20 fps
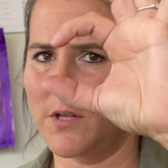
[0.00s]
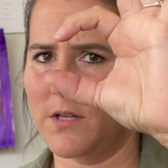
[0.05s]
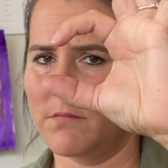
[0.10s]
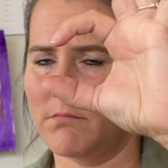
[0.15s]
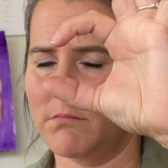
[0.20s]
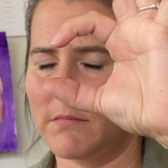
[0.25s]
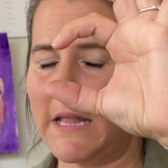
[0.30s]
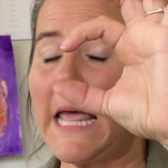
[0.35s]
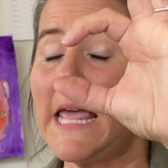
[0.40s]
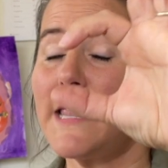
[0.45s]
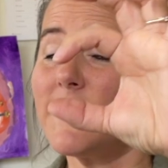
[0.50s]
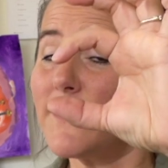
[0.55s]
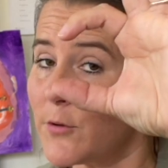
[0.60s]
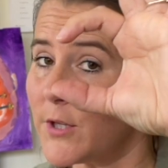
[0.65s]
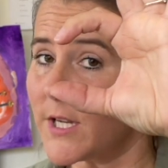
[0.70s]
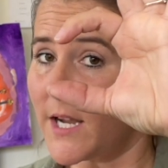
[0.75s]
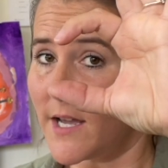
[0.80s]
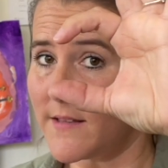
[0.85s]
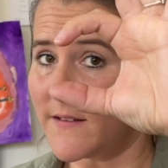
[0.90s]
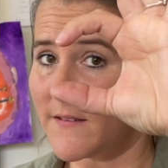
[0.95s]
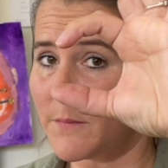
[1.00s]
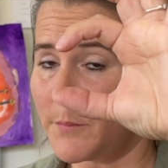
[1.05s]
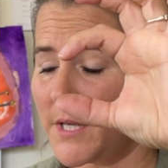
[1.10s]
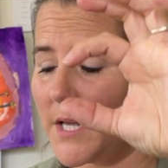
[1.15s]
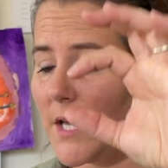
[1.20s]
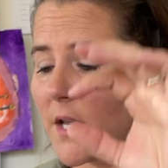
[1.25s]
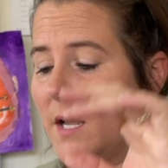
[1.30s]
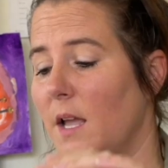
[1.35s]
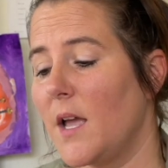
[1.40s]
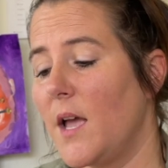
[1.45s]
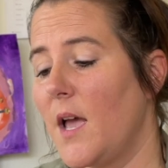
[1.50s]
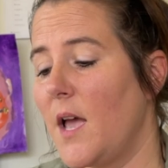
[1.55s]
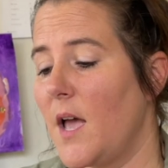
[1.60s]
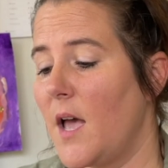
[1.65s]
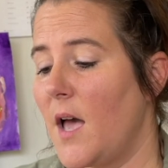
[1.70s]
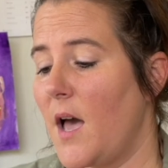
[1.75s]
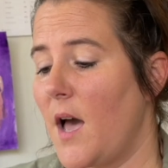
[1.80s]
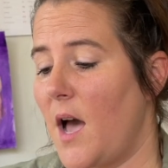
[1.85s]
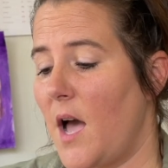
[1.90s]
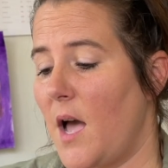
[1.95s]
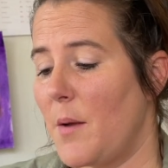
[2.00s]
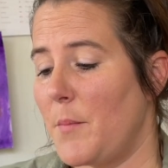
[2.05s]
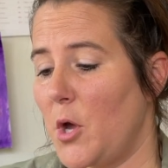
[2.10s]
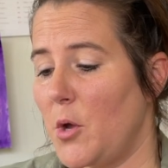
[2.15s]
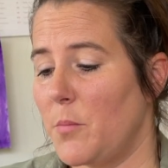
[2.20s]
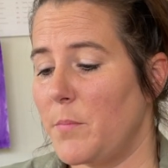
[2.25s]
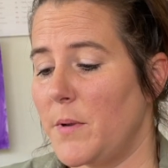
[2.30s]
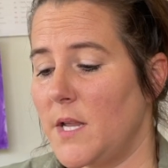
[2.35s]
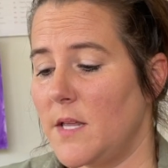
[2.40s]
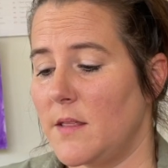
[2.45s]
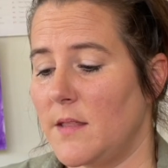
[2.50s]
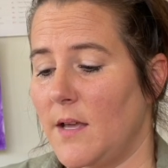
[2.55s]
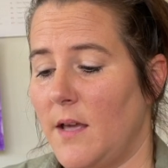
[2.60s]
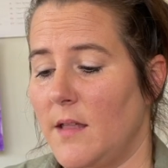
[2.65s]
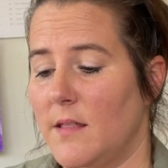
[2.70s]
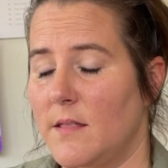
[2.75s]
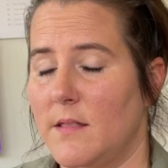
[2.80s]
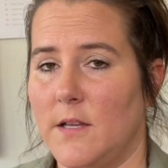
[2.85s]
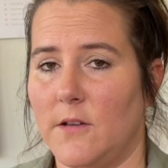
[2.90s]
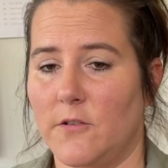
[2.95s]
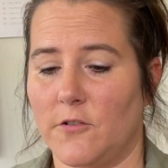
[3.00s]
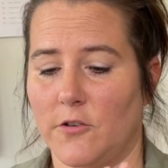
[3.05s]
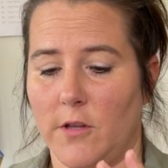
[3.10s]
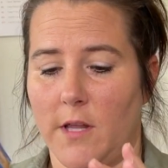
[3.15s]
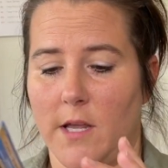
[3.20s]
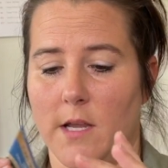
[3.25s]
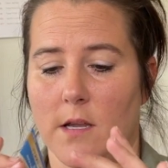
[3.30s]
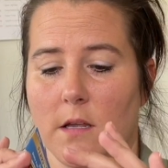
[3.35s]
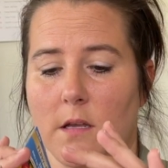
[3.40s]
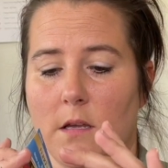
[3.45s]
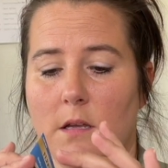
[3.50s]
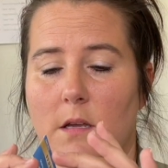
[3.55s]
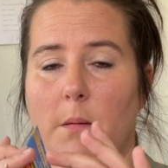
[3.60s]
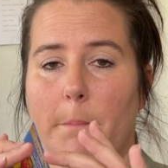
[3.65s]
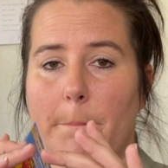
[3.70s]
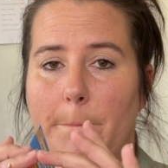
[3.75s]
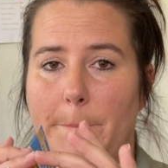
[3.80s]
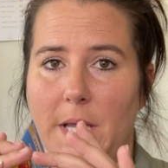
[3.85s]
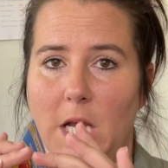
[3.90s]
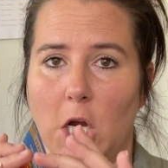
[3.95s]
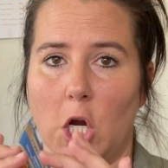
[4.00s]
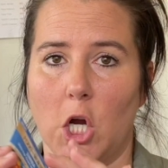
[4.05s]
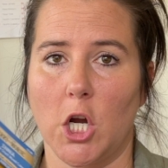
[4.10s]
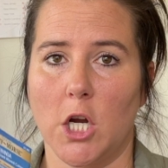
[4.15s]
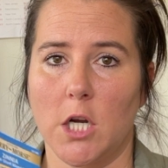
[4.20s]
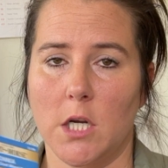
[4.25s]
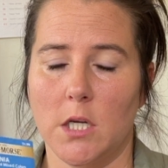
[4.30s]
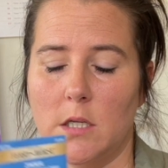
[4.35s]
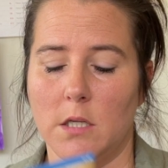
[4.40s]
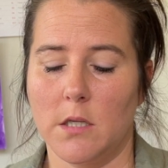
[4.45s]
heads only got this big. I'm hoping that these are like bigger.